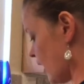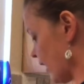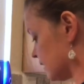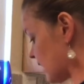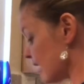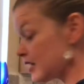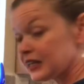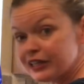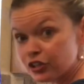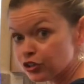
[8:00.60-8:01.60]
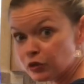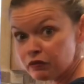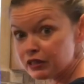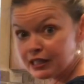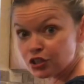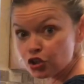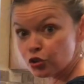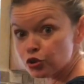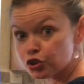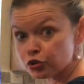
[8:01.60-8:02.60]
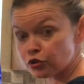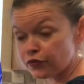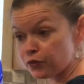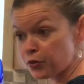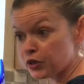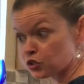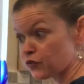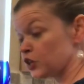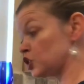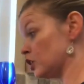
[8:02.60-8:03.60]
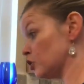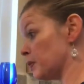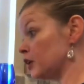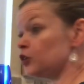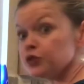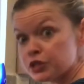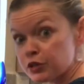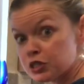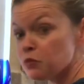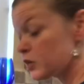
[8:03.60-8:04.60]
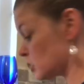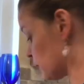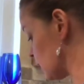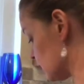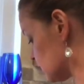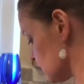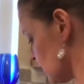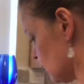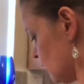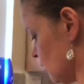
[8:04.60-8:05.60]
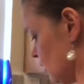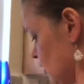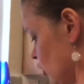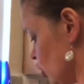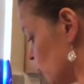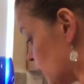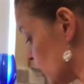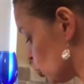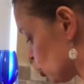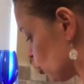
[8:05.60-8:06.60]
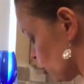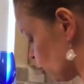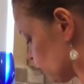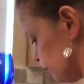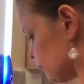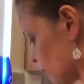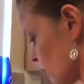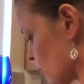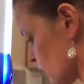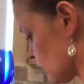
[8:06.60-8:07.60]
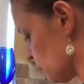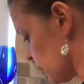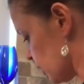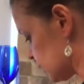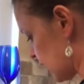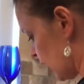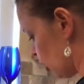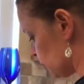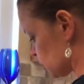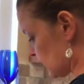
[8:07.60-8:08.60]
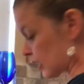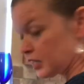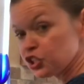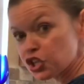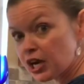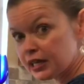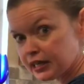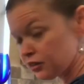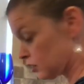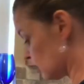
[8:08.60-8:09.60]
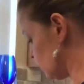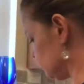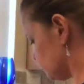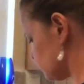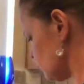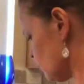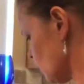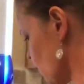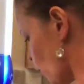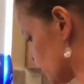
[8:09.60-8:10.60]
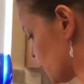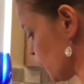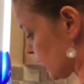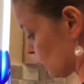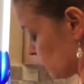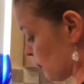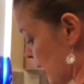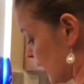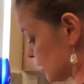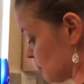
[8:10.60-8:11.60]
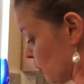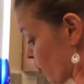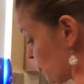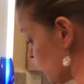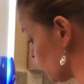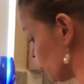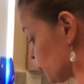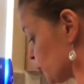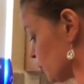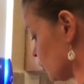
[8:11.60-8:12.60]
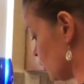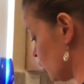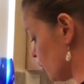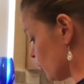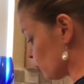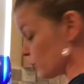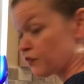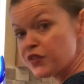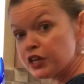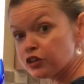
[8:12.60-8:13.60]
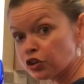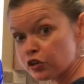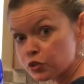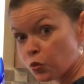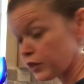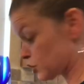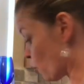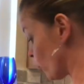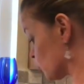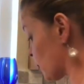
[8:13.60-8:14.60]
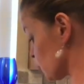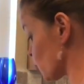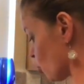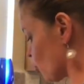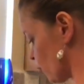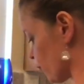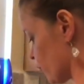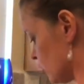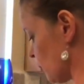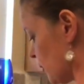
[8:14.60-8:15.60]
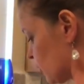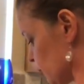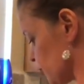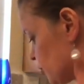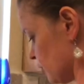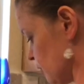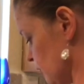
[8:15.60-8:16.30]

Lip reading: And technically you don't even need to use sugar for preservation of the pickles. Now some recipes you need sugar because it helps, like in a jelly, for it to thicken with the pectin, but for pickles, there's the vinegar is what's going to preserve the pickles.